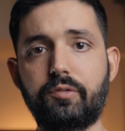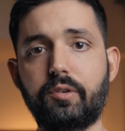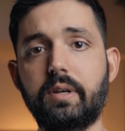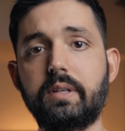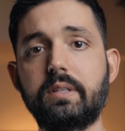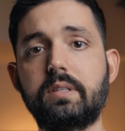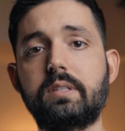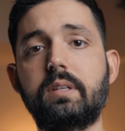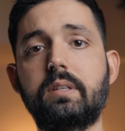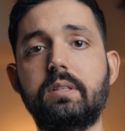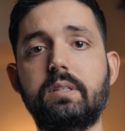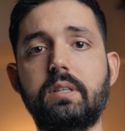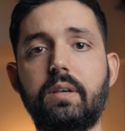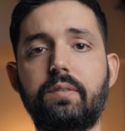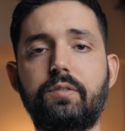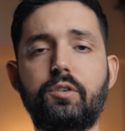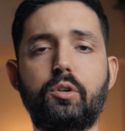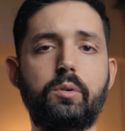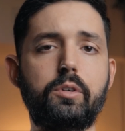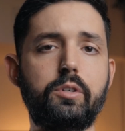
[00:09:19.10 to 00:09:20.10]
for instance,
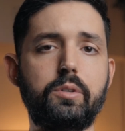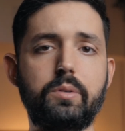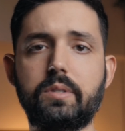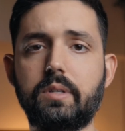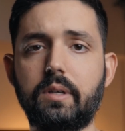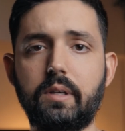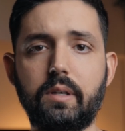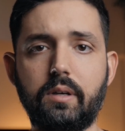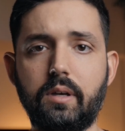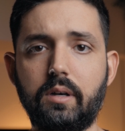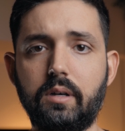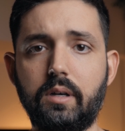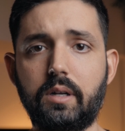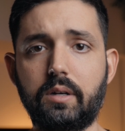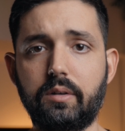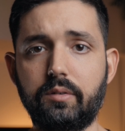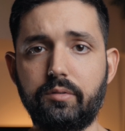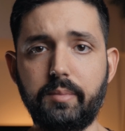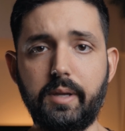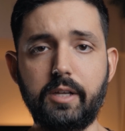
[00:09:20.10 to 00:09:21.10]
if you're using a lot
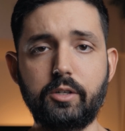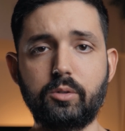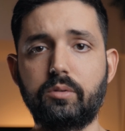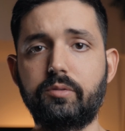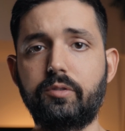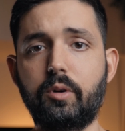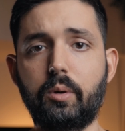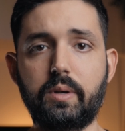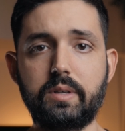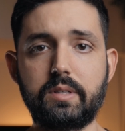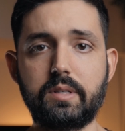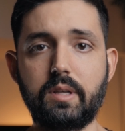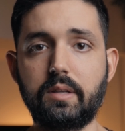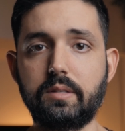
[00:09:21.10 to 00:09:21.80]
of manual focus